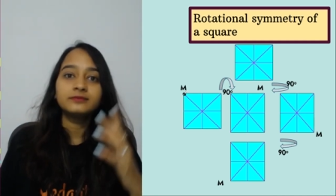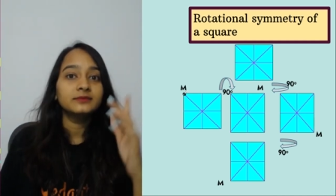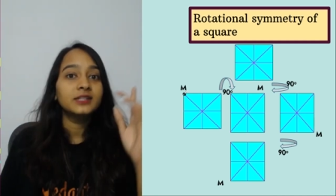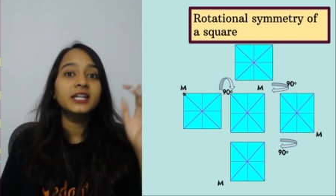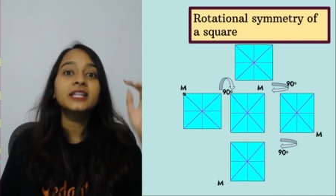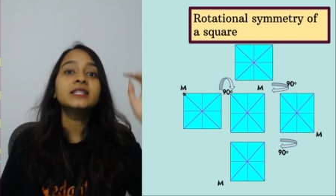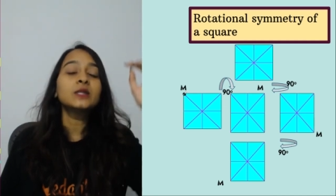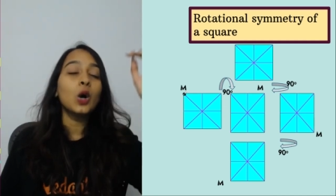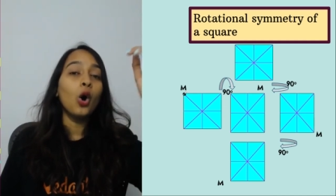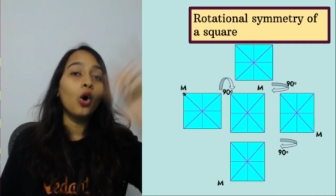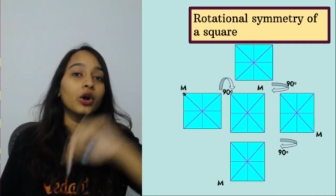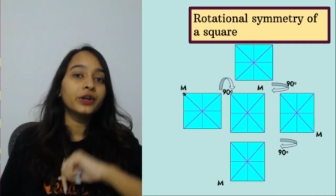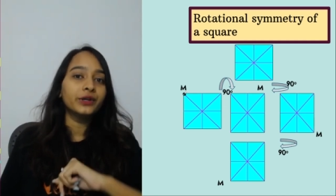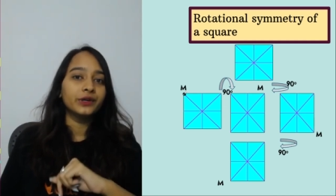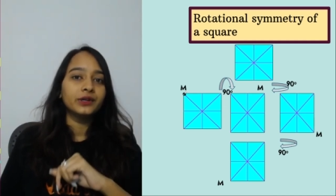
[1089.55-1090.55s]
That is
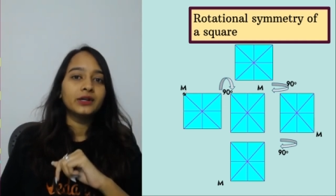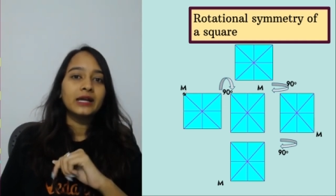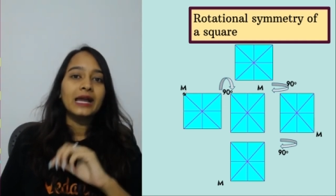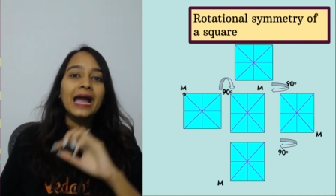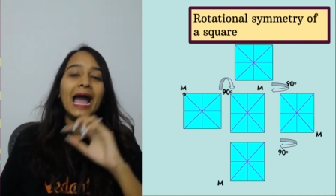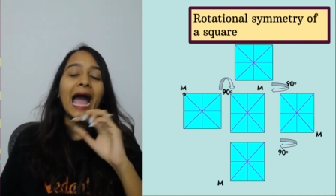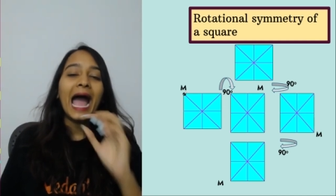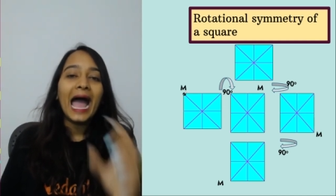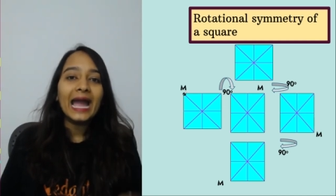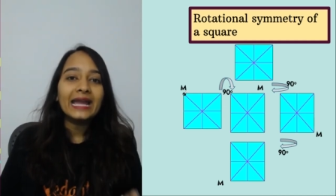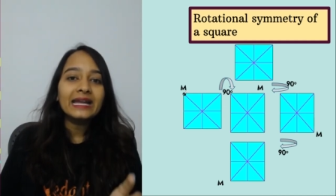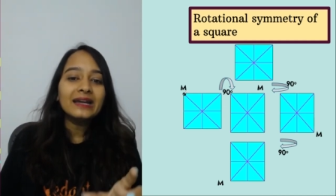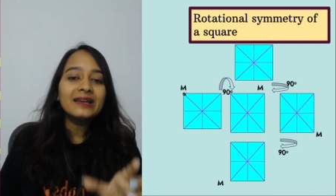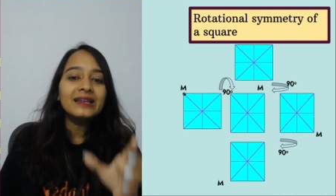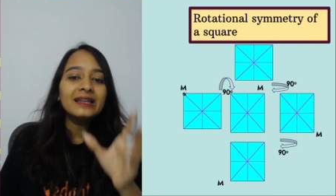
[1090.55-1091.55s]
order.
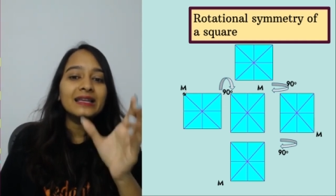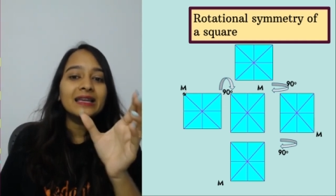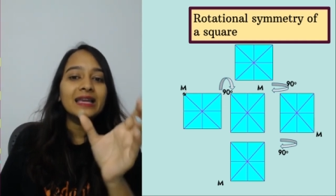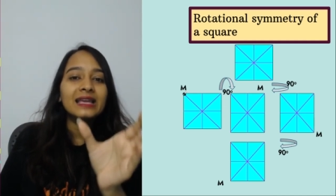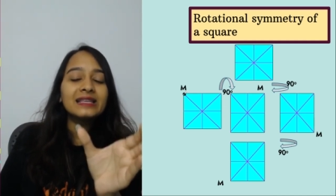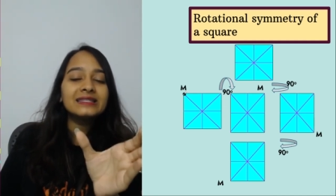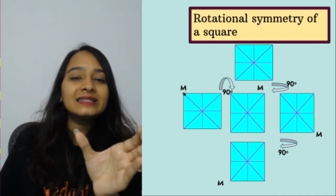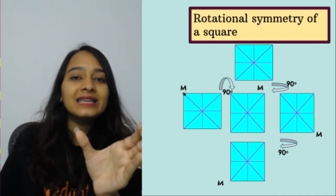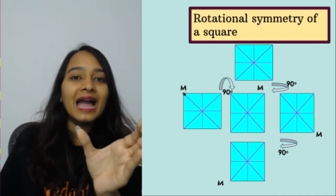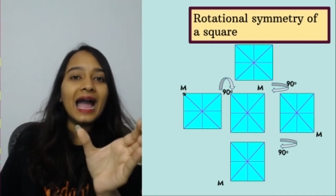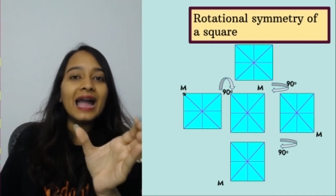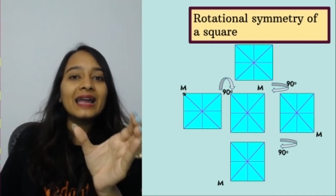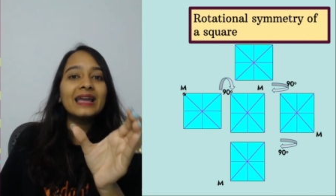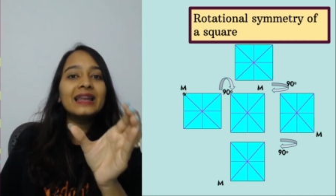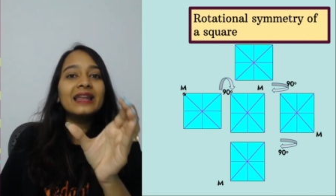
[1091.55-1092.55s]
Angle is the
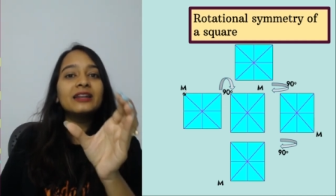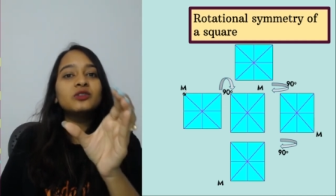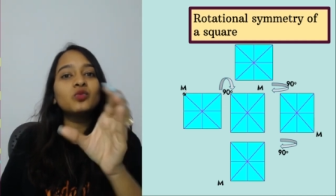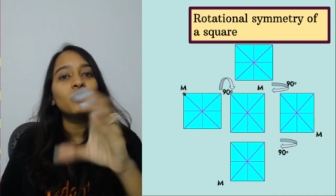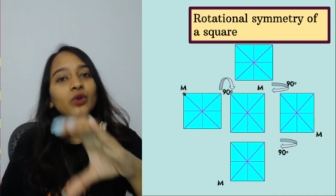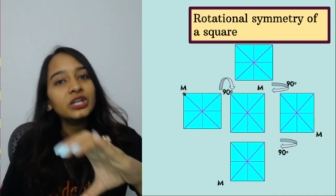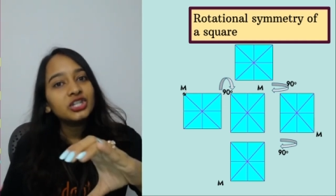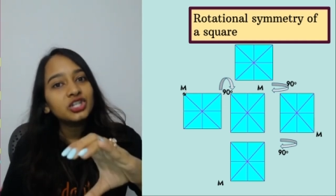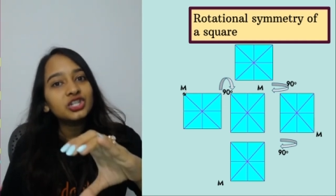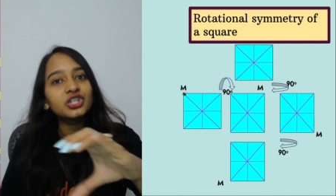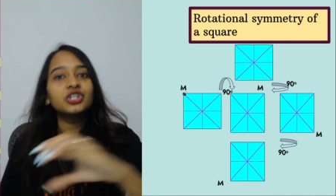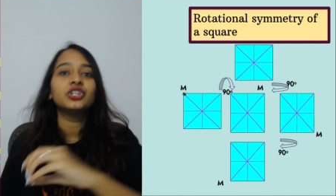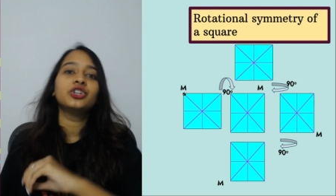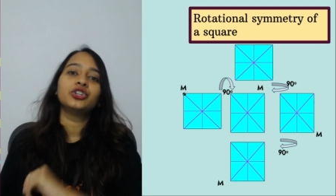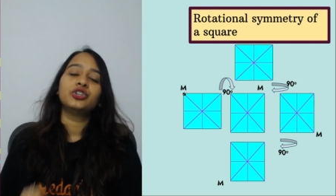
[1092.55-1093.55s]
angle at
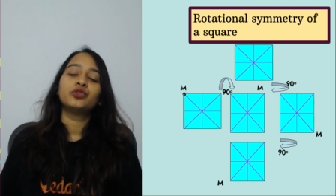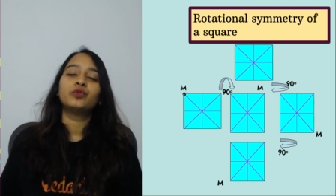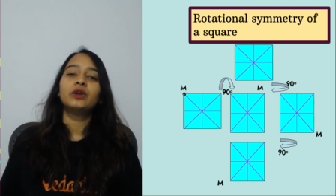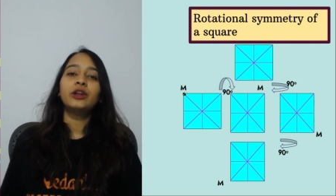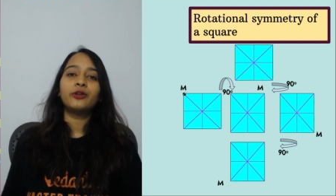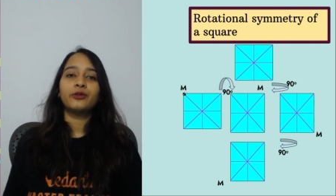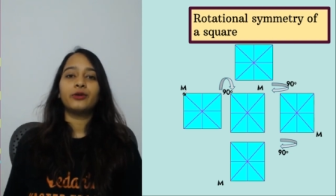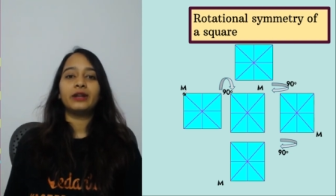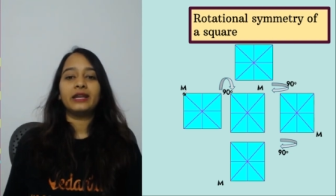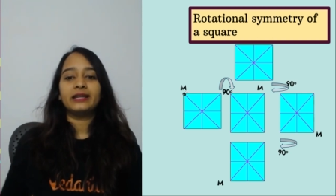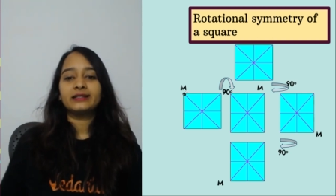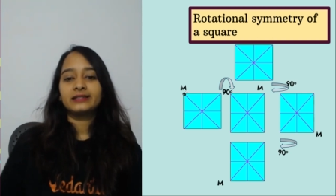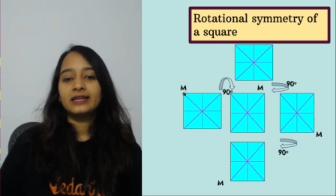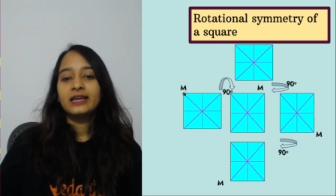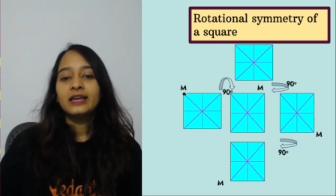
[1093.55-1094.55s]
which you will rotate.